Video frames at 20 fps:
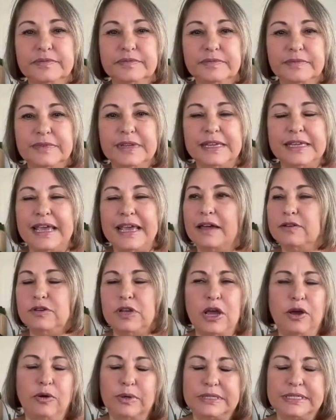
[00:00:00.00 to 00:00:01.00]
Yeah,
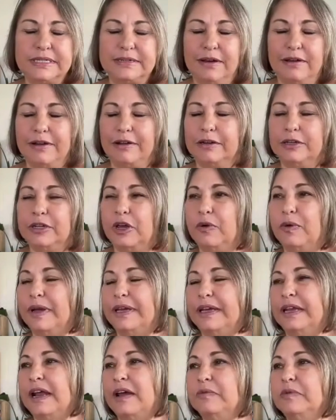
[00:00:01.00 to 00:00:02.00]
no, it's not ongoing.
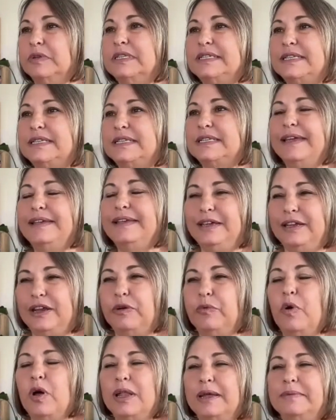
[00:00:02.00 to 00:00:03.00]
And I would say,
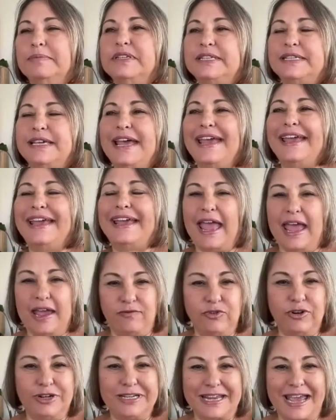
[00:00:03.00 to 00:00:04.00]
while I'm saying
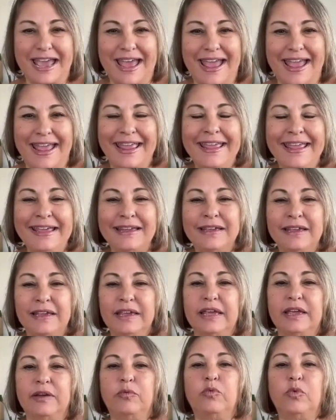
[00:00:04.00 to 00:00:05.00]
every day,
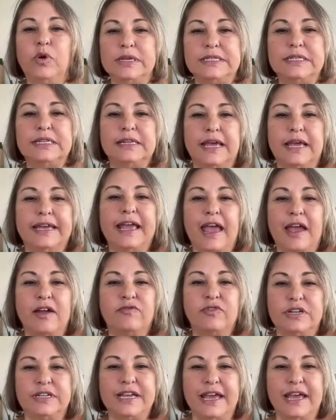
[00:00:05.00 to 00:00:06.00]
it wasn't like
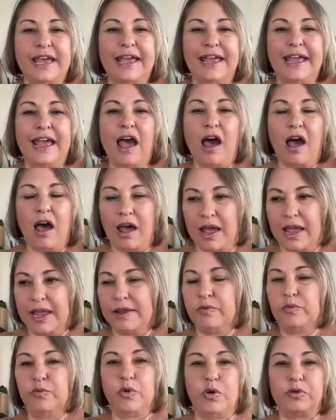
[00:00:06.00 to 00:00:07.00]
every day I
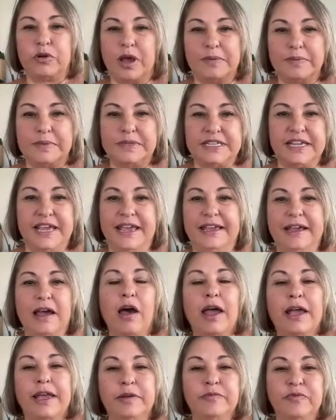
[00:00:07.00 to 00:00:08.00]
woke up saying,
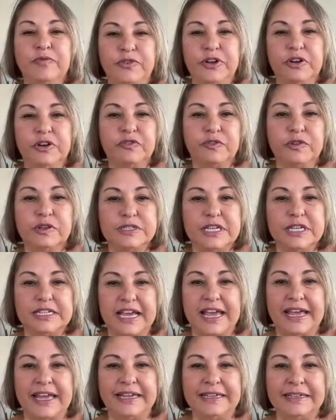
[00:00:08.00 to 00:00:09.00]
I am fearful
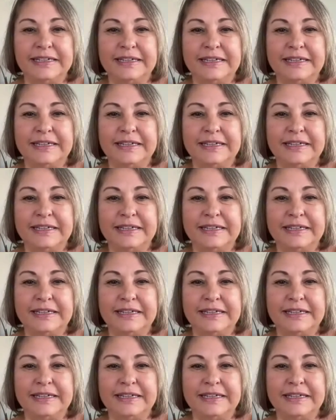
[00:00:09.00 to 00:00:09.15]
today. It